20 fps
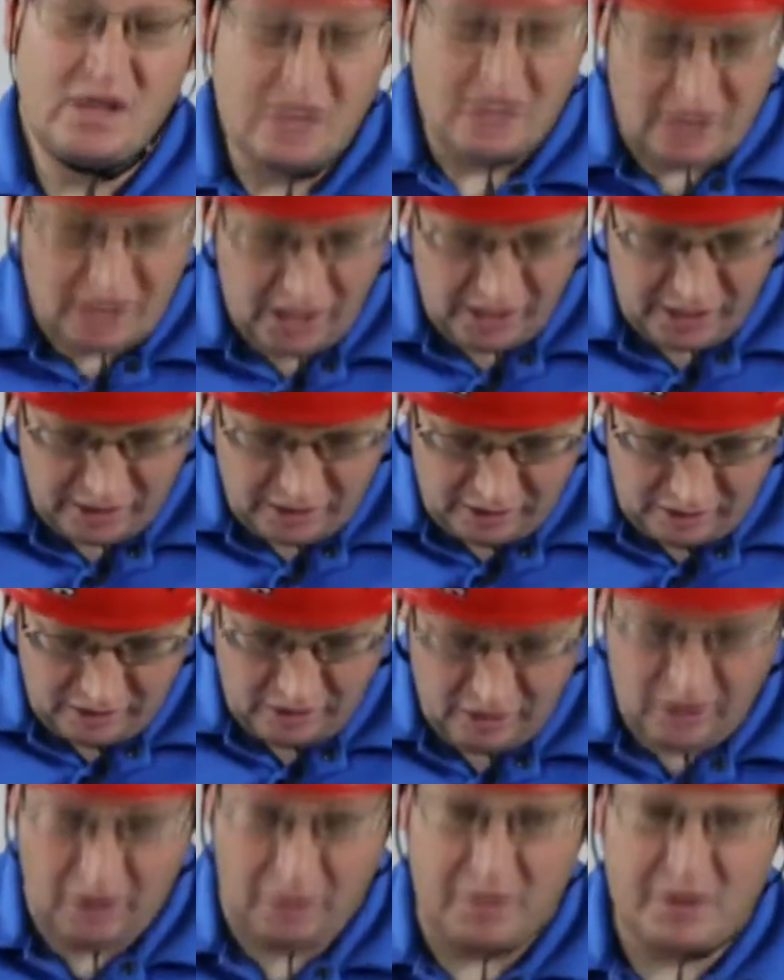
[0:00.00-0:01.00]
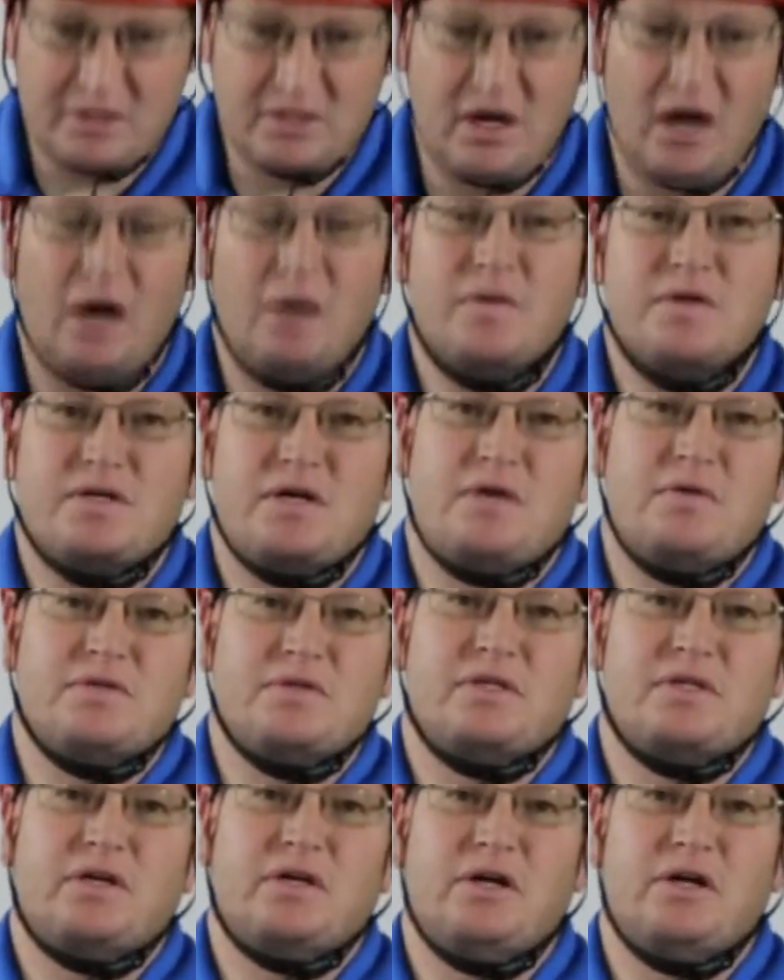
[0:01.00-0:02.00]
I always
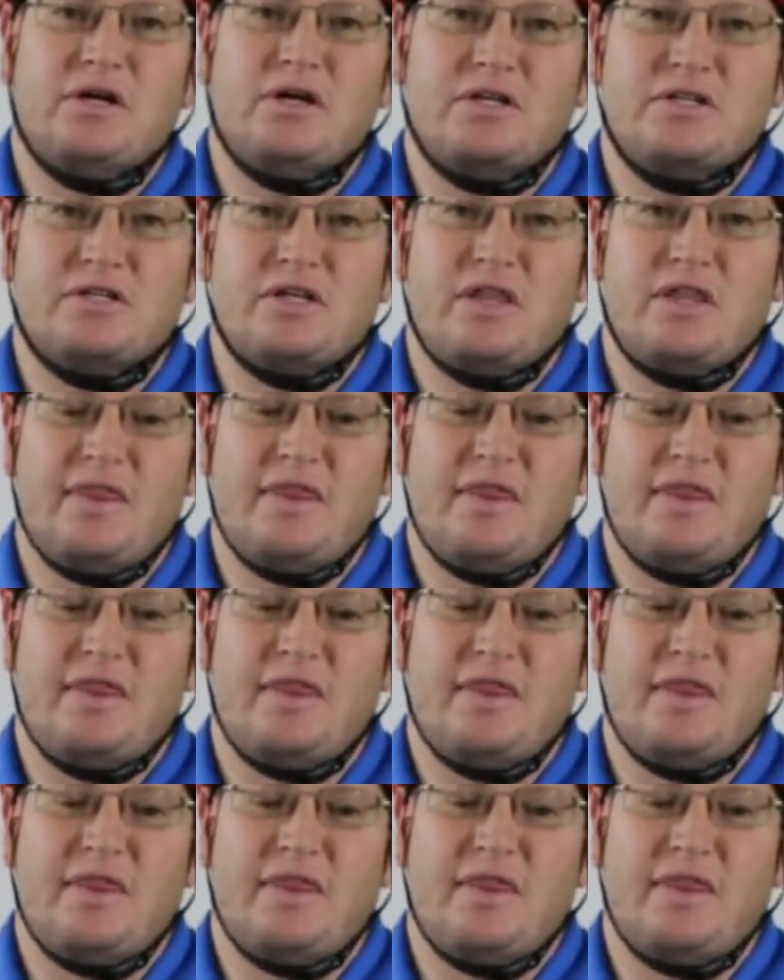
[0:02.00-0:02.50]
encourage